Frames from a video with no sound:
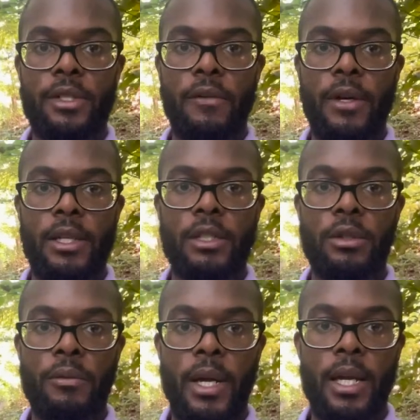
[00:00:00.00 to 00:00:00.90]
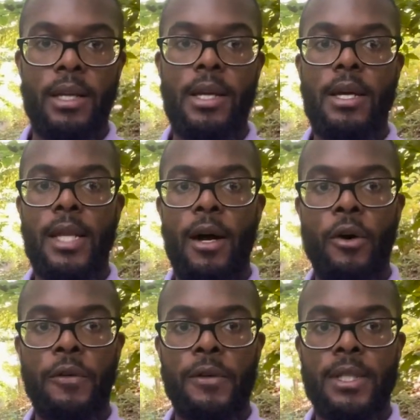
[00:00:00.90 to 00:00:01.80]
of hilly terrain that
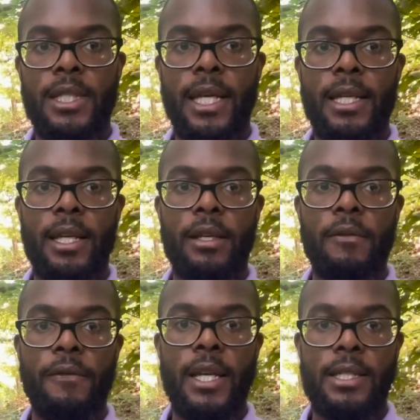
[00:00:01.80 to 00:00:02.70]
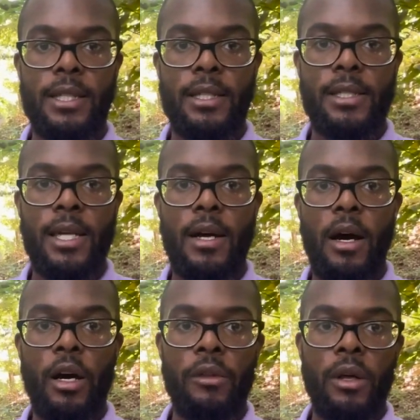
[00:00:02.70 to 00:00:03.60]
offers scenic vistas
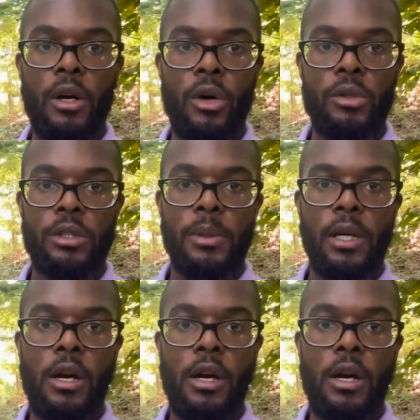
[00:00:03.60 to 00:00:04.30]
of the Cold Spring